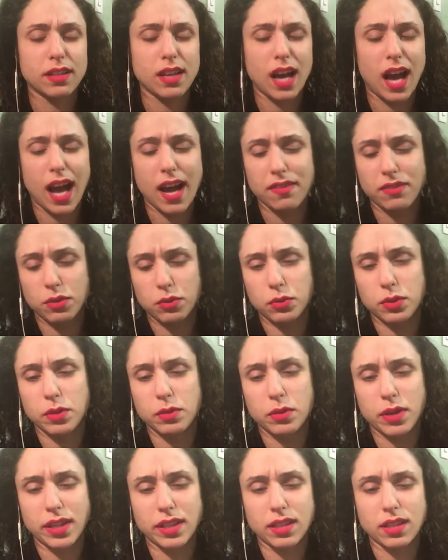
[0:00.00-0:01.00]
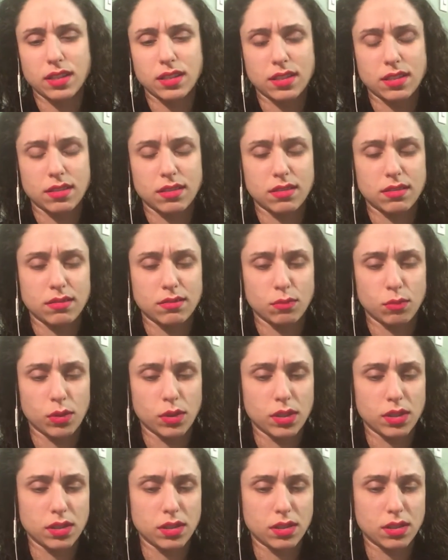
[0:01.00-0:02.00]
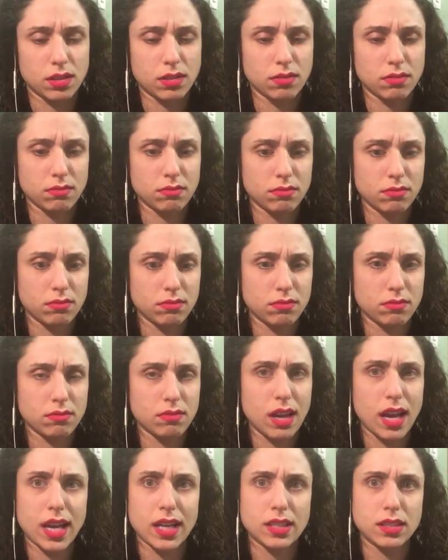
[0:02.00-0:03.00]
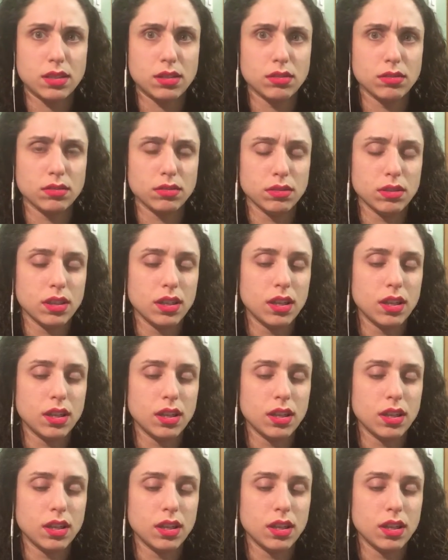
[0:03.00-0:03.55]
I have to rewrite these words. I do.